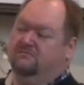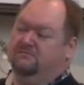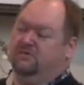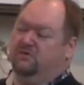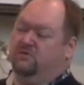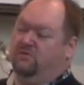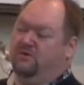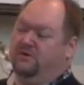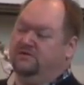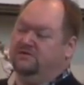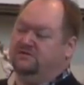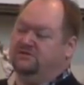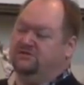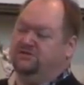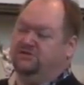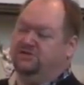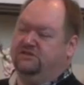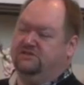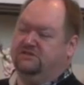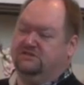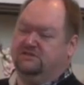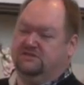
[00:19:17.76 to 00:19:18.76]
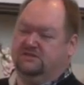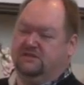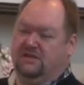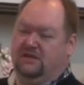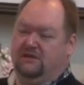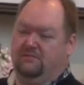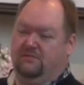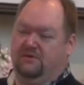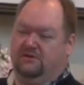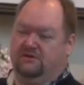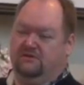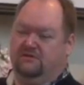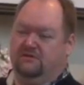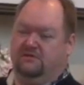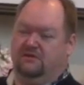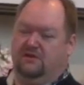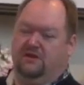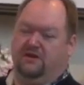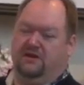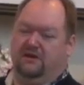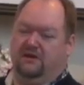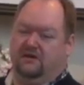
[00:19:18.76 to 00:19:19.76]
But once Jesus came into their
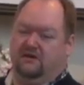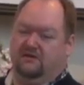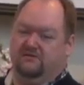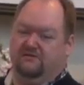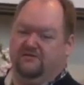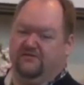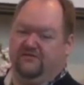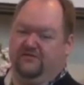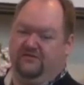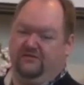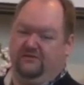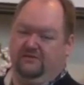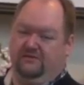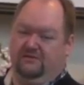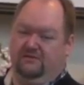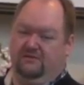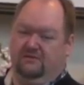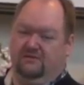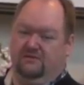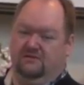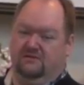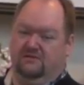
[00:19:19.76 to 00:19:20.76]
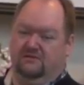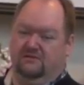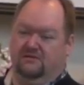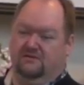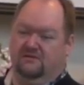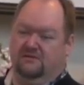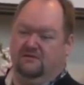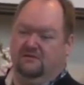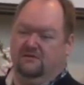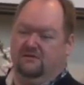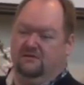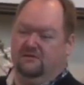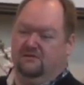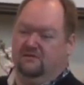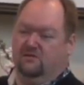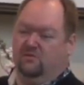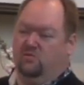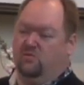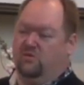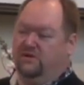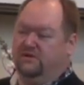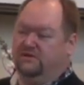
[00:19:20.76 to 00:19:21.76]
lives,
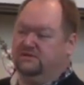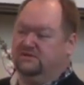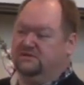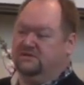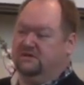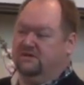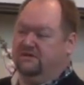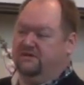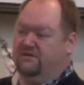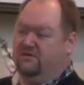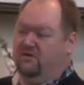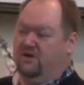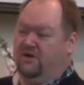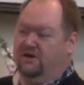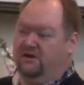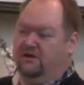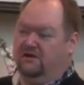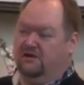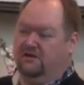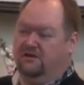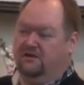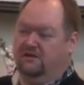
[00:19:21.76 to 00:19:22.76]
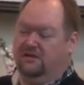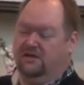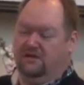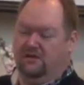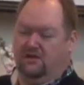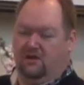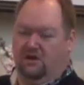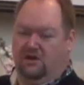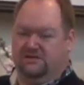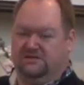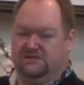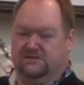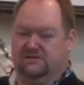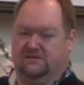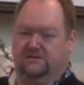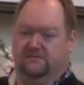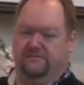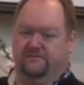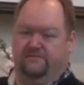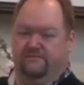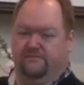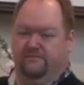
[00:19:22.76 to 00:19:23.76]
once they thought they lost
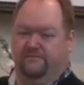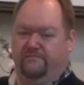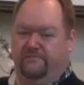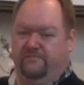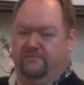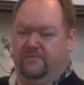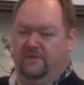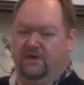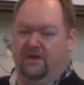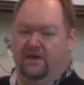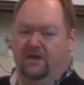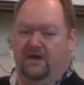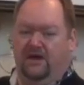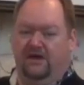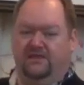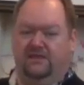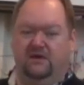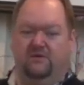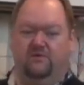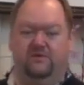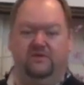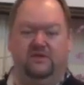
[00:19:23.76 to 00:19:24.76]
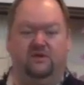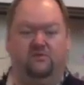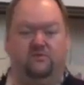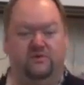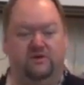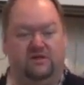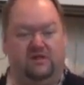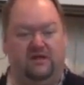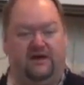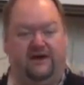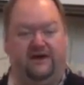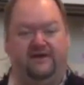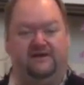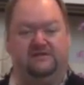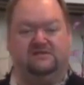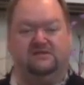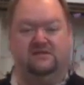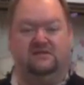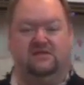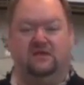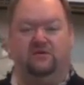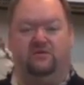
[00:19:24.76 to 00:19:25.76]
him, and then when they
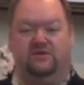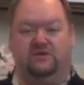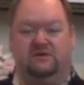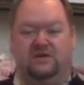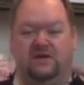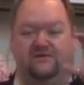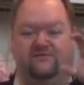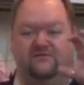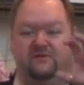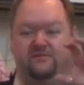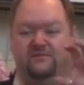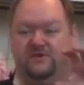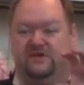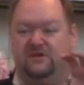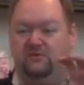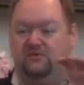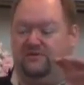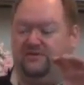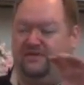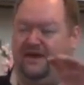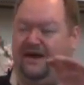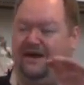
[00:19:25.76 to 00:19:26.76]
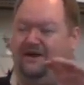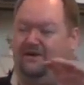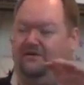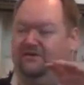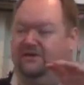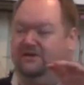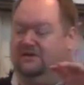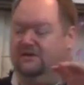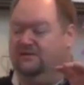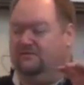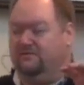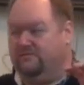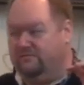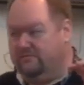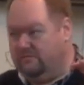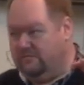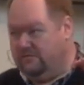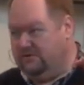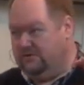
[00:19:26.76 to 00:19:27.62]
realized that they would never be without him,